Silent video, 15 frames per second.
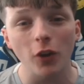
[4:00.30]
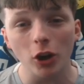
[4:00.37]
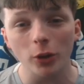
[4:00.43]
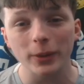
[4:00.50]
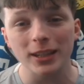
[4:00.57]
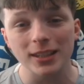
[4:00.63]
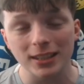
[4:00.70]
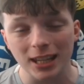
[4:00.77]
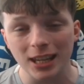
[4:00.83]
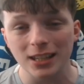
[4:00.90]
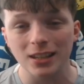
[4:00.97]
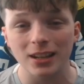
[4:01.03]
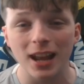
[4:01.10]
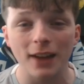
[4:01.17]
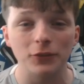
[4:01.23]
season,
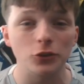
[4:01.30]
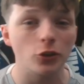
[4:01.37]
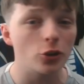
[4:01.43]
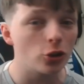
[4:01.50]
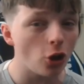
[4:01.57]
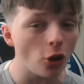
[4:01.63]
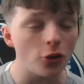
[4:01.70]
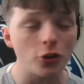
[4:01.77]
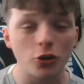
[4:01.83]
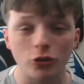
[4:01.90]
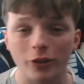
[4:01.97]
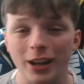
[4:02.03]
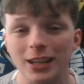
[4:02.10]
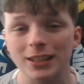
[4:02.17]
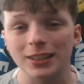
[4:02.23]
after another great
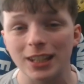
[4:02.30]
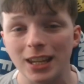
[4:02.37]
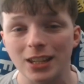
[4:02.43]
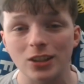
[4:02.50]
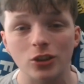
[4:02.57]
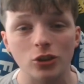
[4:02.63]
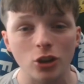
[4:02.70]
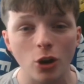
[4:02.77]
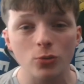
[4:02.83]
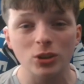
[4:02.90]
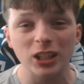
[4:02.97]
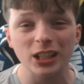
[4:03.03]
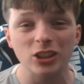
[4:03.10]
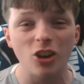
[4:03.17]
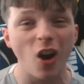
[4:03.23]
season totaling
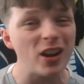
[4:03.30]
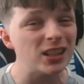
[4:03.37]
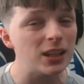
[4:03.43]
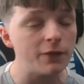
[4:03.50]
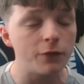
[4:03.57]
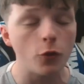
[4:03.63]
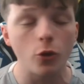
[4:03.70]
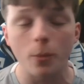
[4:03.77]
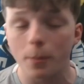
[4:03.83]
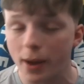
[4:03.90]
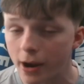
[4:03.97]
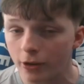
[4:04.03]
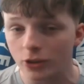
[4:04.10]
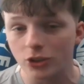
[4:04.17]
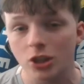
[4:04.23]
94
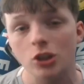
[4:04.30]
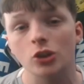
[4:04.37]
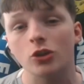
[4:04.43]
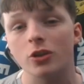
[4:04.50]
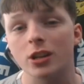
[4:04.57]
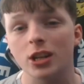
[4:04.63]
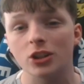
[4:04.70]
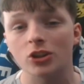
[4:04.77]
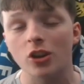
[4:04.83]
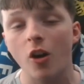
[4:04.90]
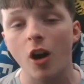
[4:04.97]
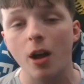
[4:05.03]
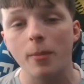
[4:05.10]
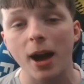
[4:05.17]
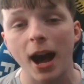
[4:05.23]
appearances during his time
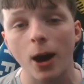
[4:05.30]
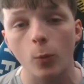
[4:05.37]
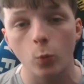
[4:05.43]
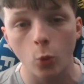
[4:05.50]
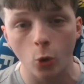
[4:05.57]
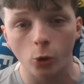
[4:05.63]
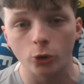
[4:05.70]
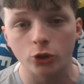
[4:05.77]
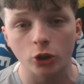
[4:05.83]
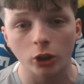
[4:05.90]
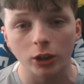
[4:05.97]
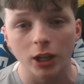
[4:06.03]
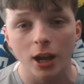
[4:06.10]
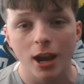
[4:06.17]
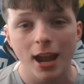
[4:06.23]
at Walsall,
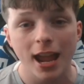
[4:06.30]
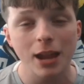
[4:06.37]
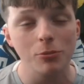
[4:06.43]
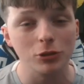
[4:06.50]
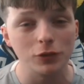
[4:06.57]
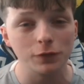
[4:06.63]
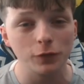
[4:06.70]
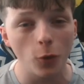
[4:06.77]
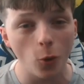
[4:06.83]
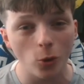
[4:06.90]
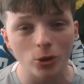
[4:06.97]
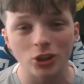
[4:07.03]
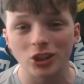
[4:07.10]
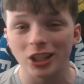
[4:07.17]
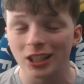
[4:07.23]
he was forced to
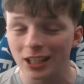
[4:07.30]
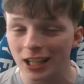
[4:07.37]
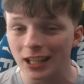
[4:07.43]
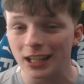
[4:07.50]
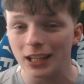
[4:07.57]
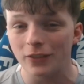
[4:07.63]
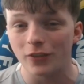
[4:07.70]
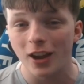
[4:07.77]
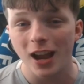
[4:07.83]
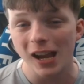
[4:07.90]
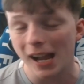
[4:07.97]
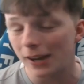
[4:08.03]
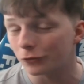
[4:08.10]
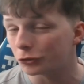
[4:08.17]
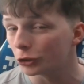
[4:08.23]
leave after
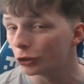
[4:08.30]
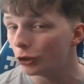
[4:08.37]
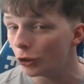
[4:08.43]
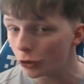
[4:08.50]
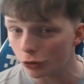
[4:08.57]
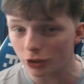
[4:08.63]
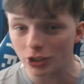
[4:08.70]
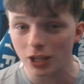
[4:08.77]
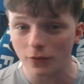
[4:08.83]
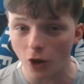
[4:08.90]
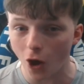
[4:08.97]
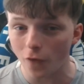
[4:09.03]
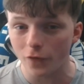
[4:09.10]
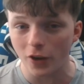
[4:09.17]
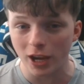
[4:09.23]
a lucrative offer
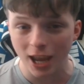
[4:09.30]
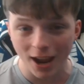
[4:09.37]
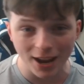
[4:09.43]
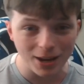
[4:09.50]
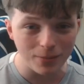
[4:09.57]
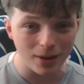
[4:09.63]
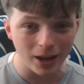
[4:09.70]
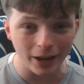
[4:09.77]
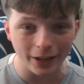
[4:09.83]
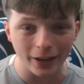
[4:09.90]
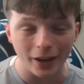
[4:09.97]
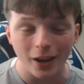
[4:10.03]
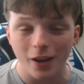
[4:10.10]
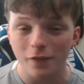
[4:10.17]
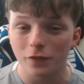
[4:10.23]
came in
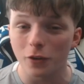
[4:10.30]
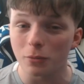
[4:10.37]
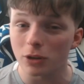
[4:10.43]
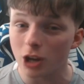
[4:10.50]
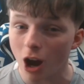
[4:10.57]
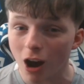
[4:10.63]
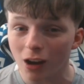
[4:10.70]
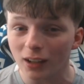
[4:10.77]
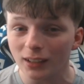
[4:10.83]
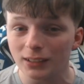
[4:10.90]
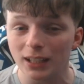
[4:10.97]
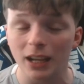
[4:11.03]
from Cardiff,